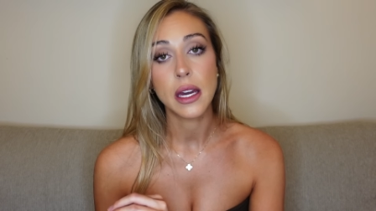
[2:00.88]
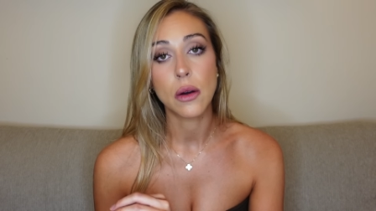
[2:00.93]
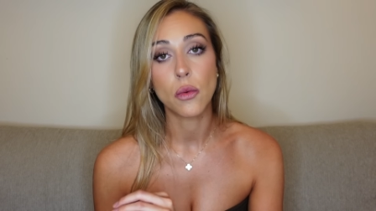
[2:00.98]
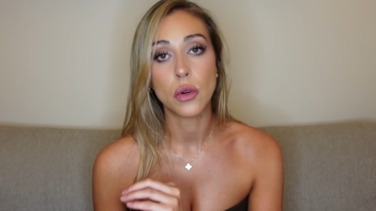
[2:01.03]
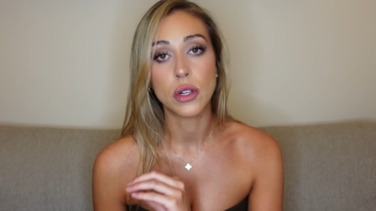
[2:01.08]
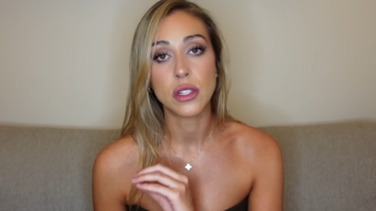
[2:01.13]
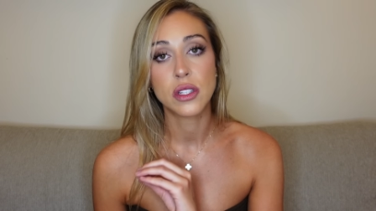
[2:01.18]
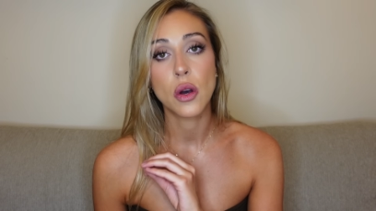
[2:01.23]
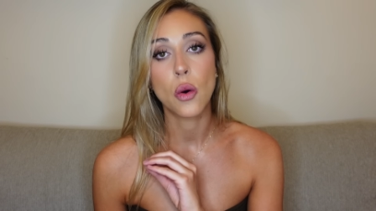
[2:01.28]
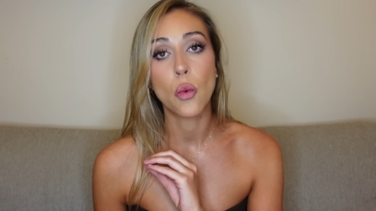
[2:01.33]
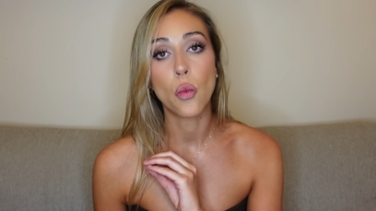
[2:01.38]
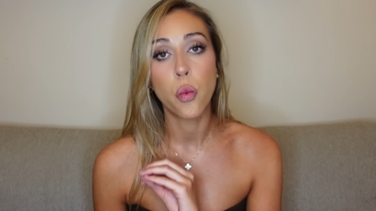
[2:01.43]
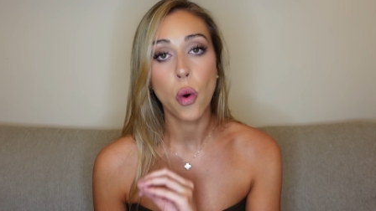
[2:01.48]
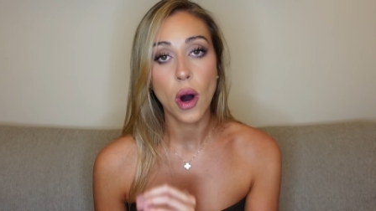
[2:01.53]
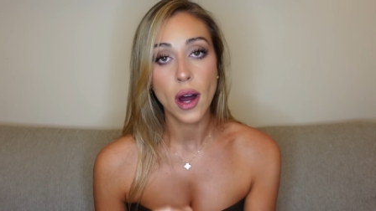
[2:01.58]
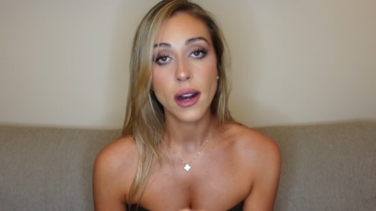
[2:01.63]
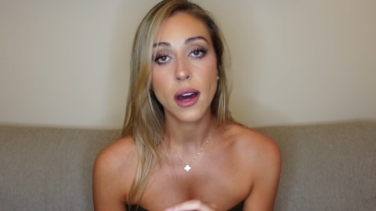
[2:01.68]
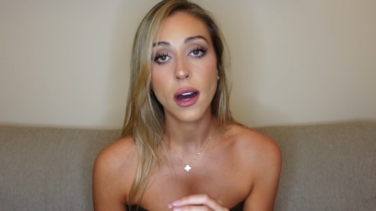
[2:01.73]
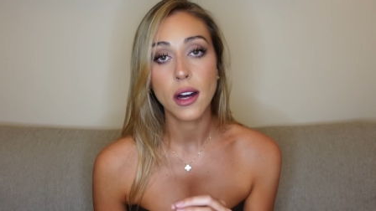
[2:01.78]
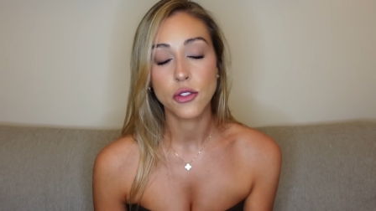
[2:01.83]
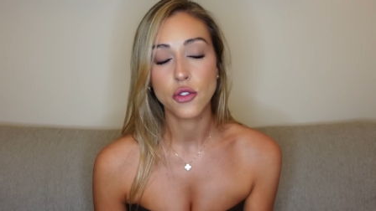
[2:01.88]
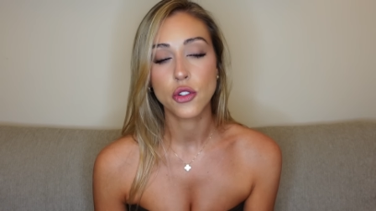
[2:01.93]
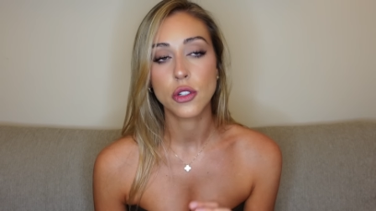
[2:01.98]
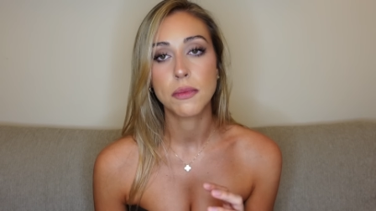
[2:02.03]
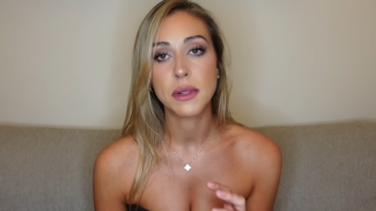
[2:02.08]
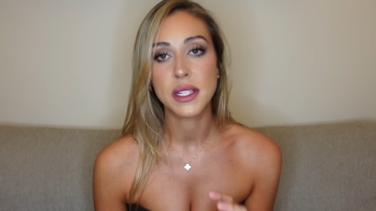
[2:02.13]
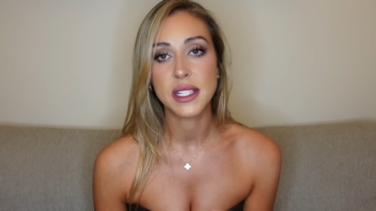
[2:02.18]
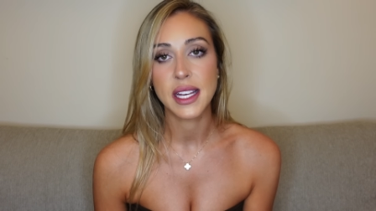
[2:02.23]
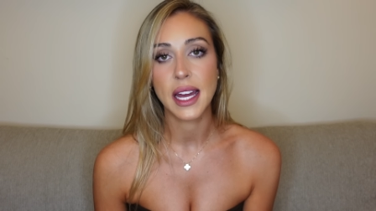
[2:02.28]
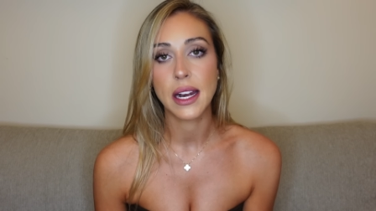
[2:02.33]
it was
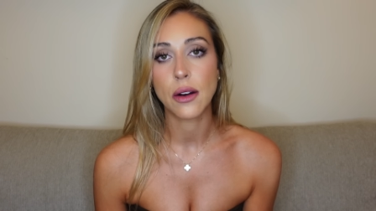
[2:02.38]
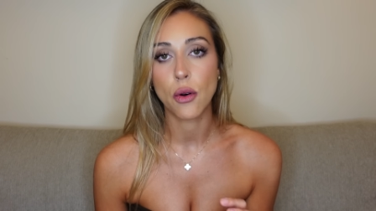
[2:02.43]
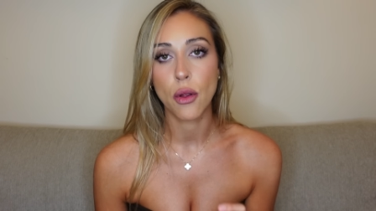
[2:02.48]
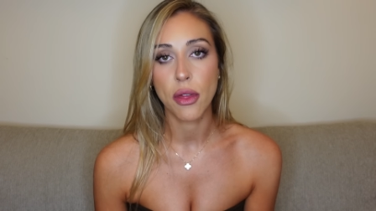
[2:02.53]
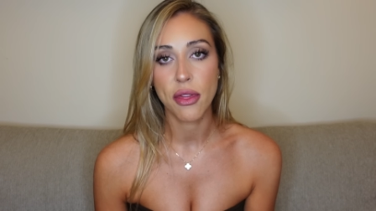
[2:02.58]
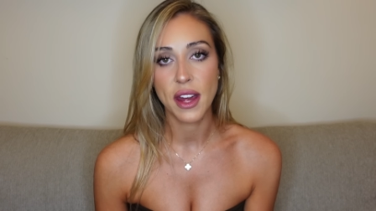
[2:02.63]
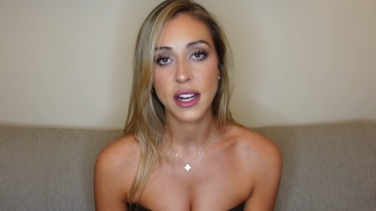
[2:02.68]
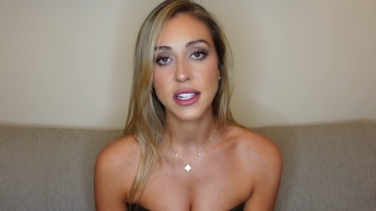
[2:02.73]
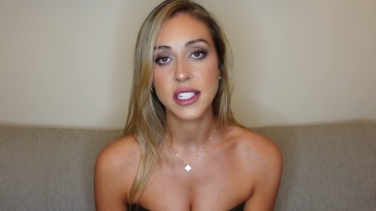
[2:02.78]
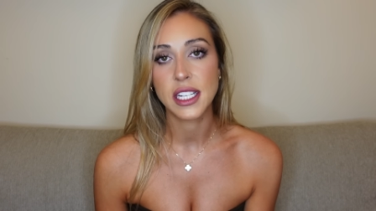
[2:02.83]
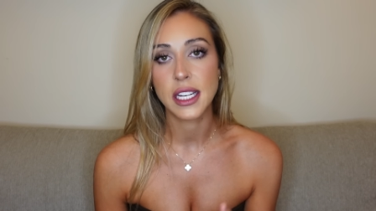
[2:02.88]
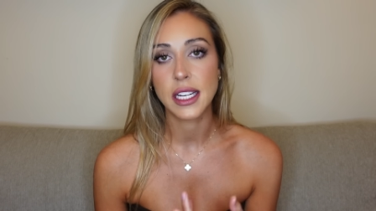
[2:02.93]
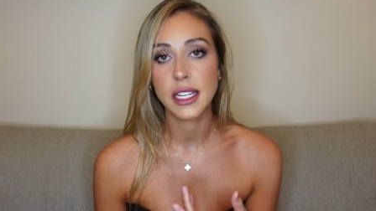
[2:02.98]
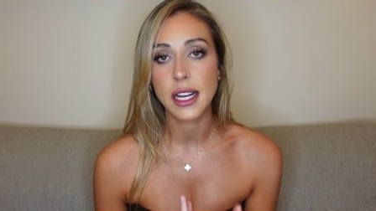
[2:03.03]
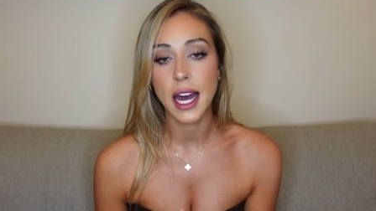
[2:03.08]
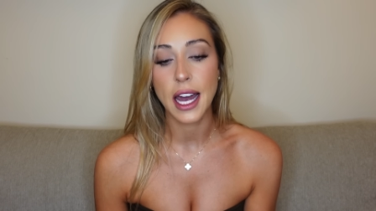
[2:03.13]
100% authentic.